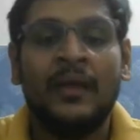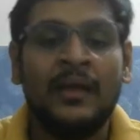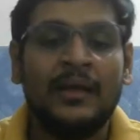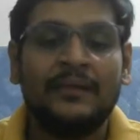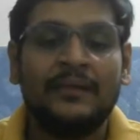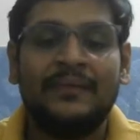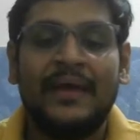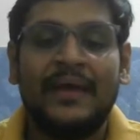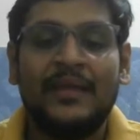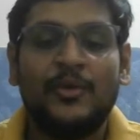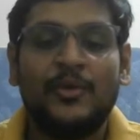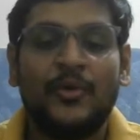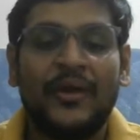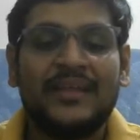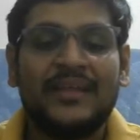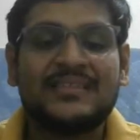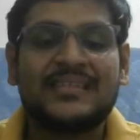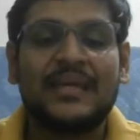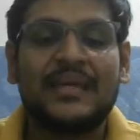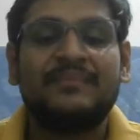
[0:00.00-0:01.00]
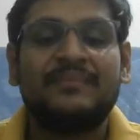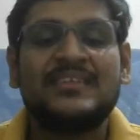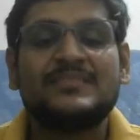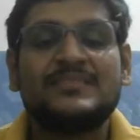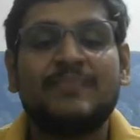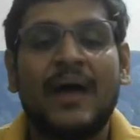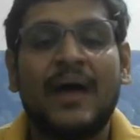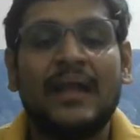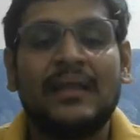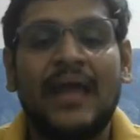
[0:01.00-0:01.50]
then you can skip this
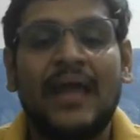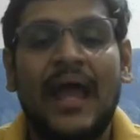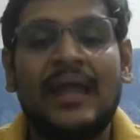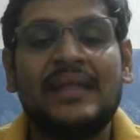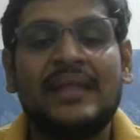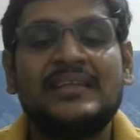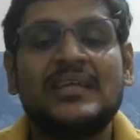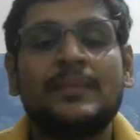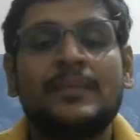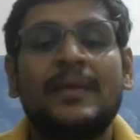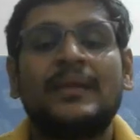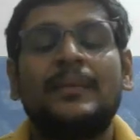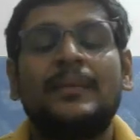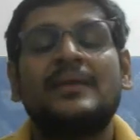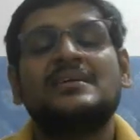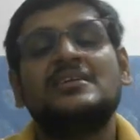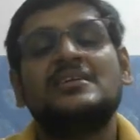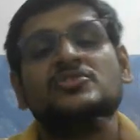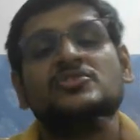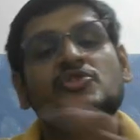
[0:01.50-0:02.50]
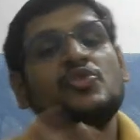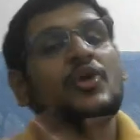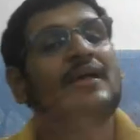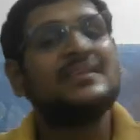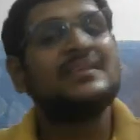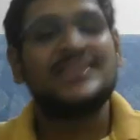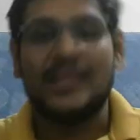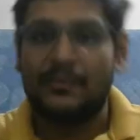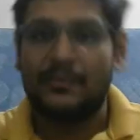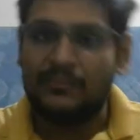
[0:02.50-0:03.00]
part, and engineering mathematics also you can
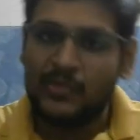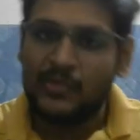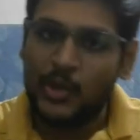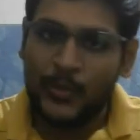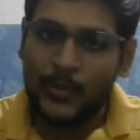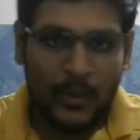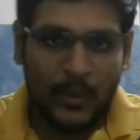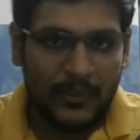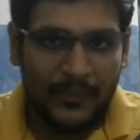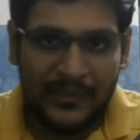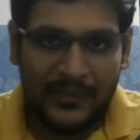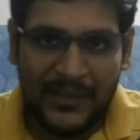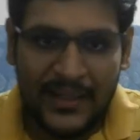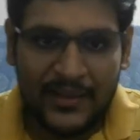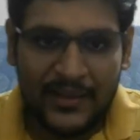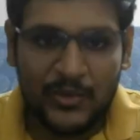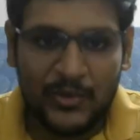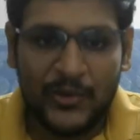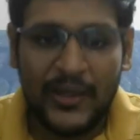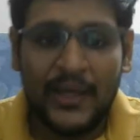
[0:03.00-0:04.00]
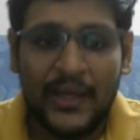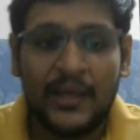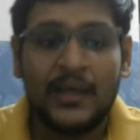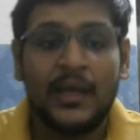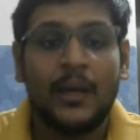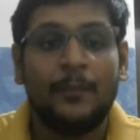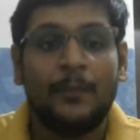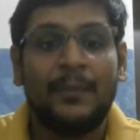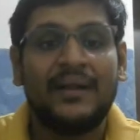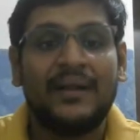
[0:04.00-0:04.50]
skip, no problem in that, okay?
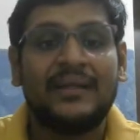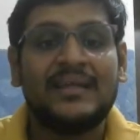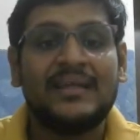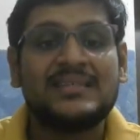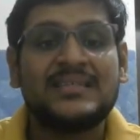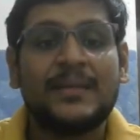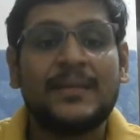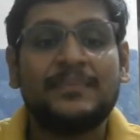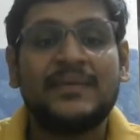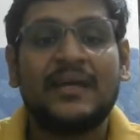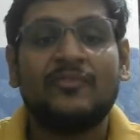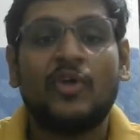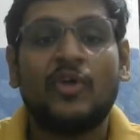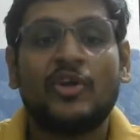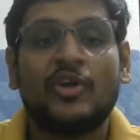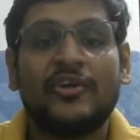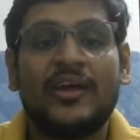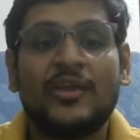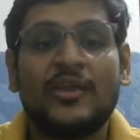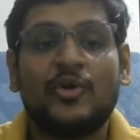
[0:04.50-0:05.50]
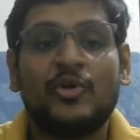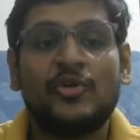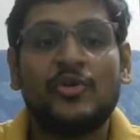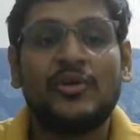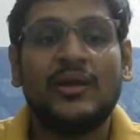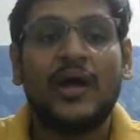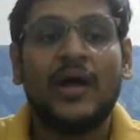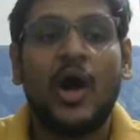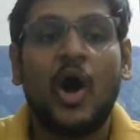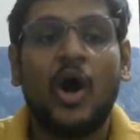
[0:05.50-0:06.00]
But this subject, whatever you wrote,
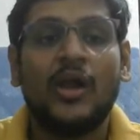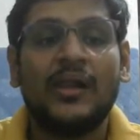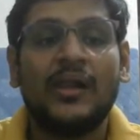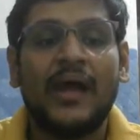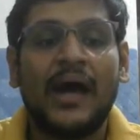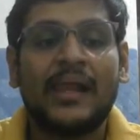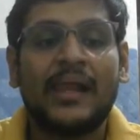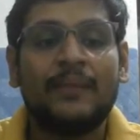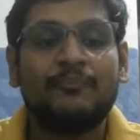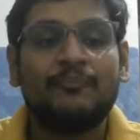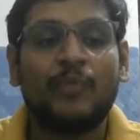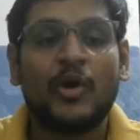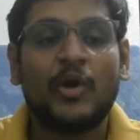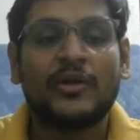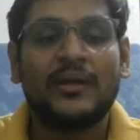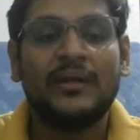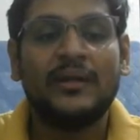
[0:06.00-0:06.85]
all are important,